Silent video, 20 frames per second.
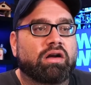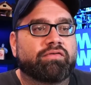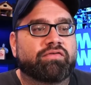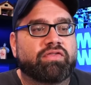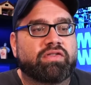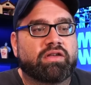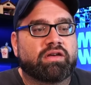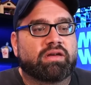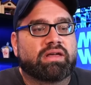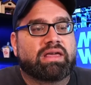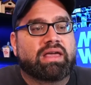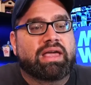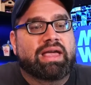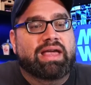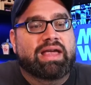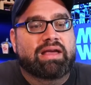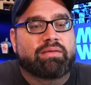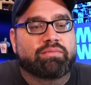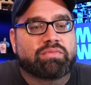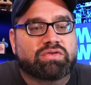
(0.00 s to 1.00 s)
of the
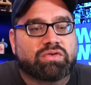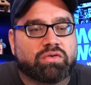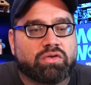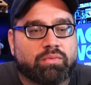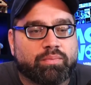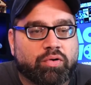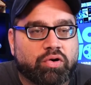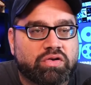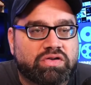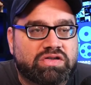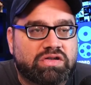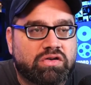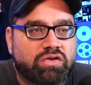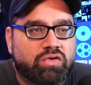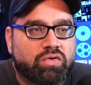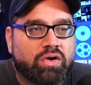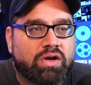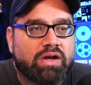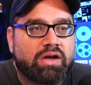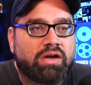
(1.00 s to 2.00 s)
games, or the person
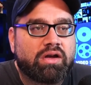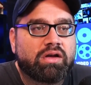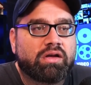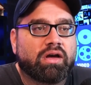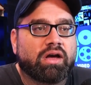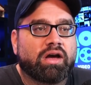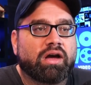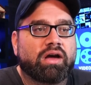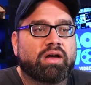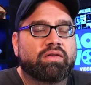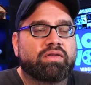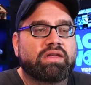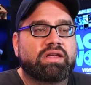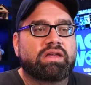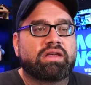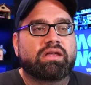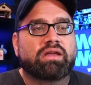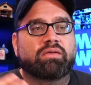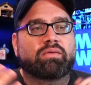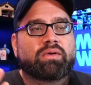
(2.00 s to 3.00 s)
who the
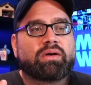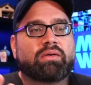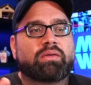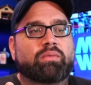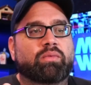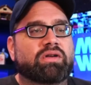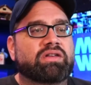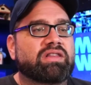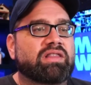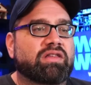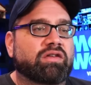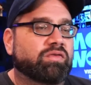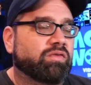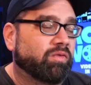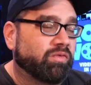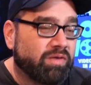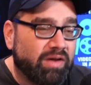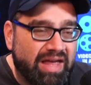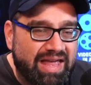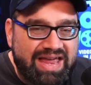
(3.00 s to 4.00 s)

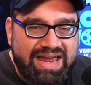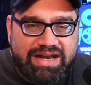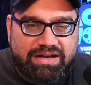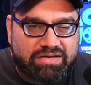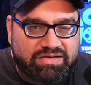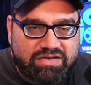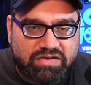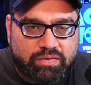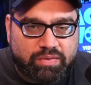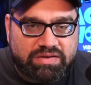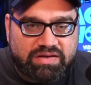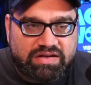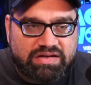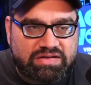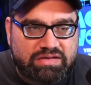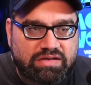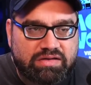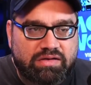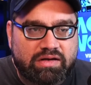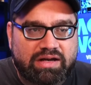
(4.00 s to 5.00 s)
aides is what
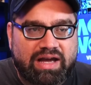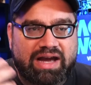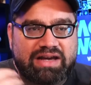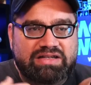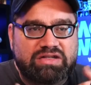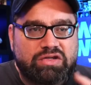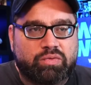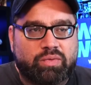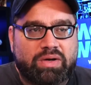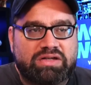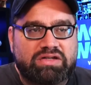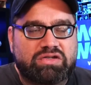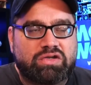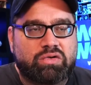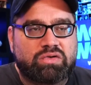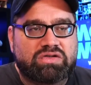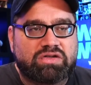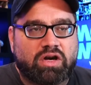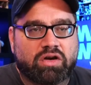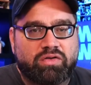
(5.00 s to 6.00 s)
the guys in the red
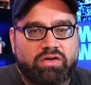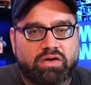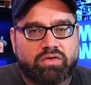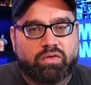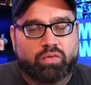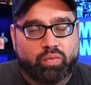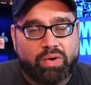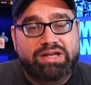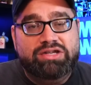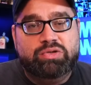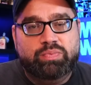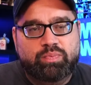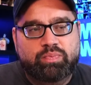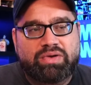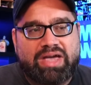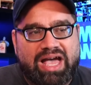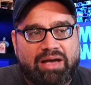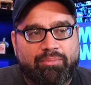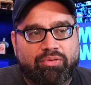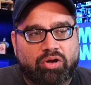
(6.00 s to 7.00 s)
suits are. They're the rich
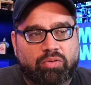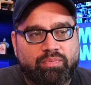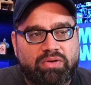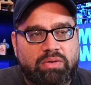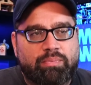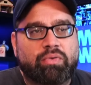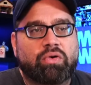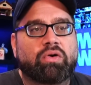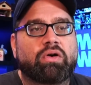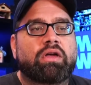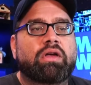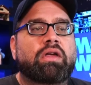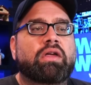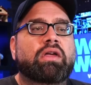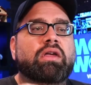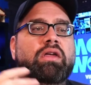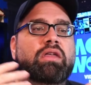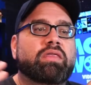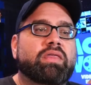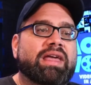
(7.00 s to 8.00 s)
capital people.
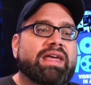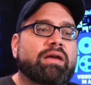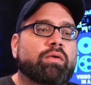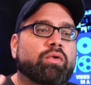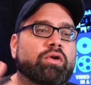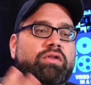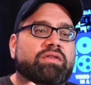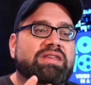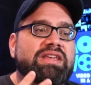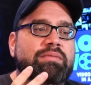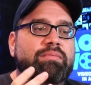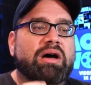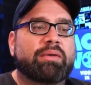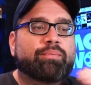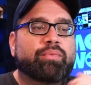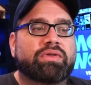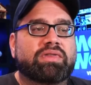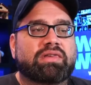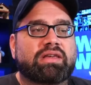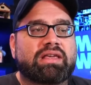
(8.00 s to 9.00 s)
They will team
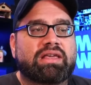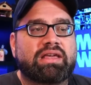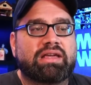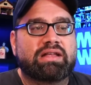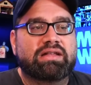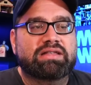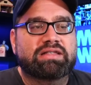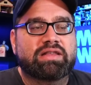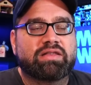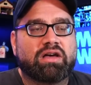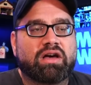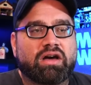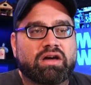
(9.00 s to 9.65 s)
up with the kids in the